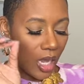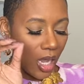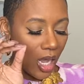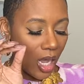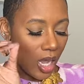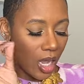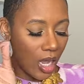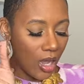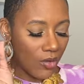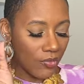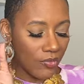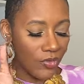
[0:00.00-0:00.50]

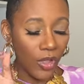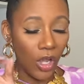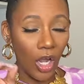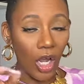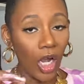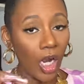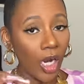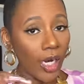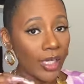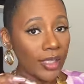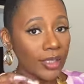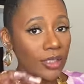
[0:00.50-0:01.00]
of the
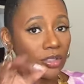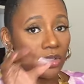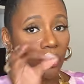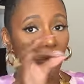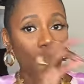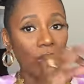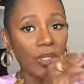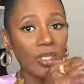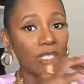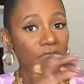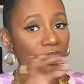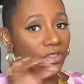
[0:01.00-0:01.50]
hearts
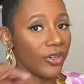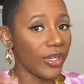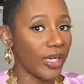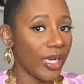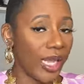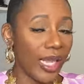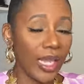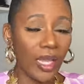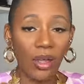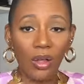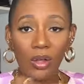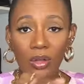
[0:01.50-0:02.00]
on different
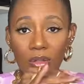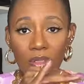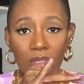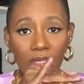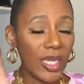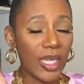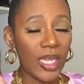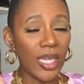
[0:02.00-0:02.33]
nails.